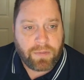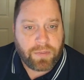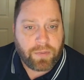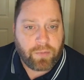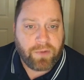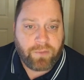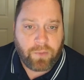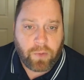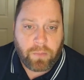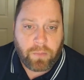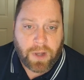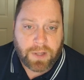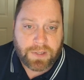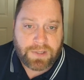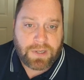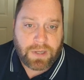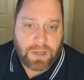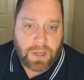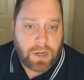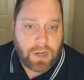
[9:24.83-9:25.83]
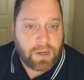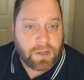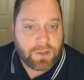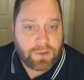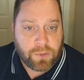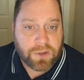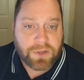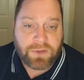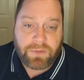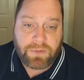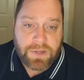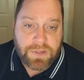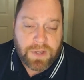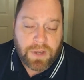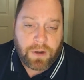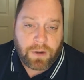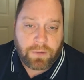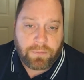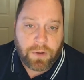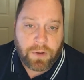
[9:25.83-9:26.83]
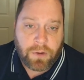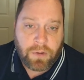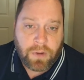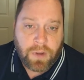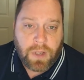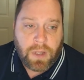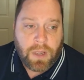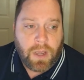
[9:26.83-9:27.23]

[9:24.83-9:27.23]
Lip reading: 3-4 months to get a tourist visa interview.